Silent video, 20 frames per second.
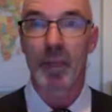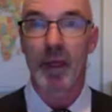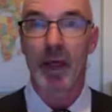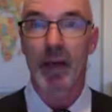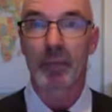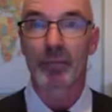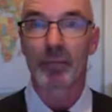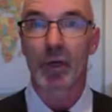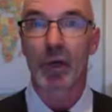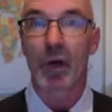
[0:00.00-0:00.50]

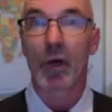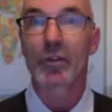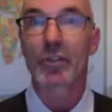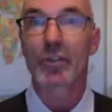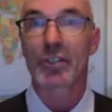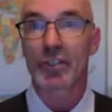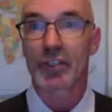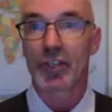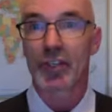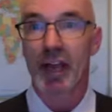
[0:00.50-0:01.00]
um,
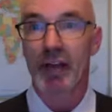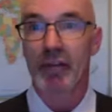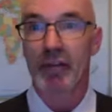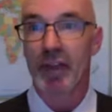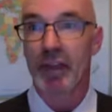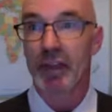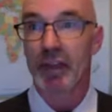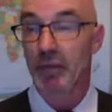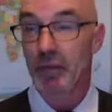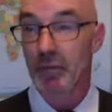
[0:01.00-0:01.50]
Coaches
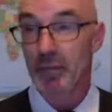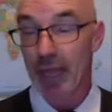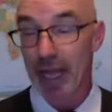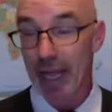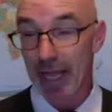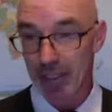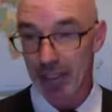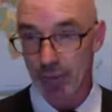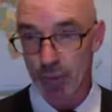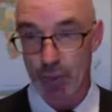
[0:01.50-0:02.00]
Cafe from
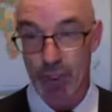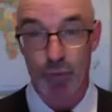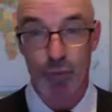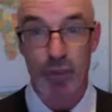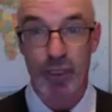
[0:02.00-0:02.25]
last week.